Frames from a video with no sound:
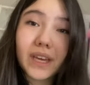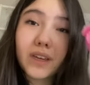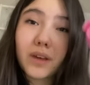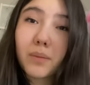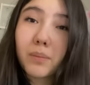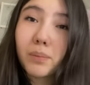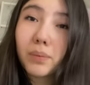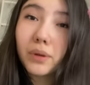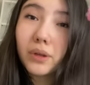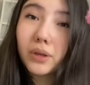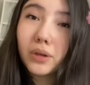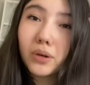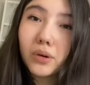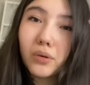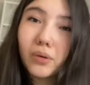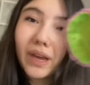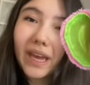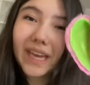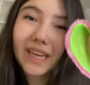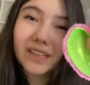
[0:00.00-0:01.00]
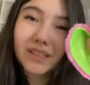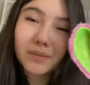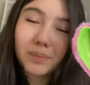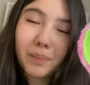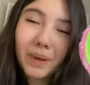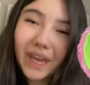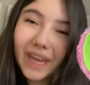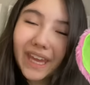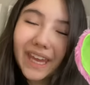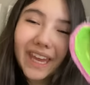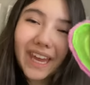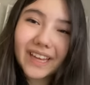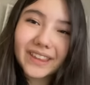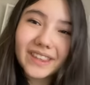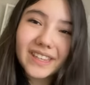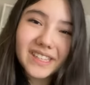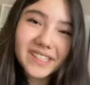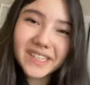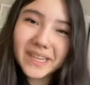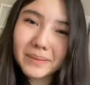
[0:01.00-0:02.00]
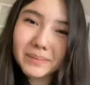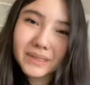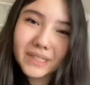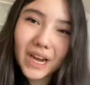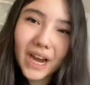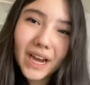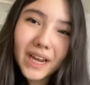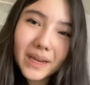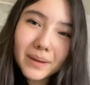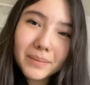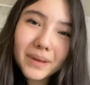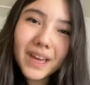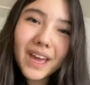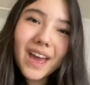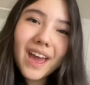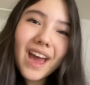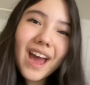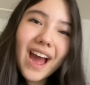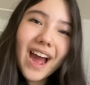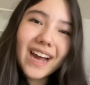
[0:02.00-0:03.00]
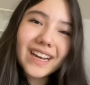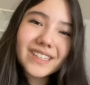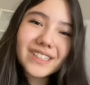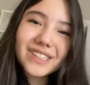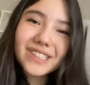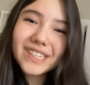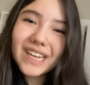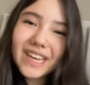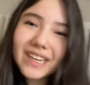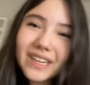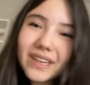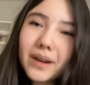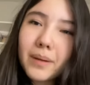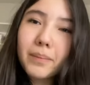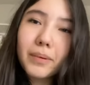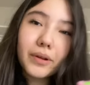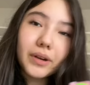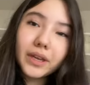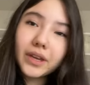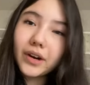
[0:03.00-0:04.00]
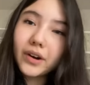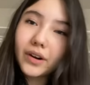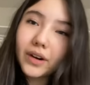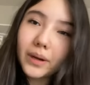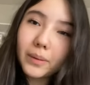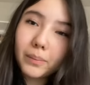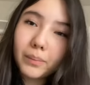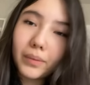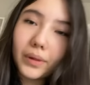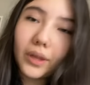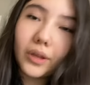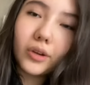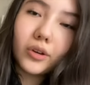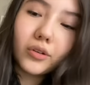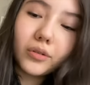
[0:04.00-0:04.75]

blue and pink at the same time. I just ended up putting her in blue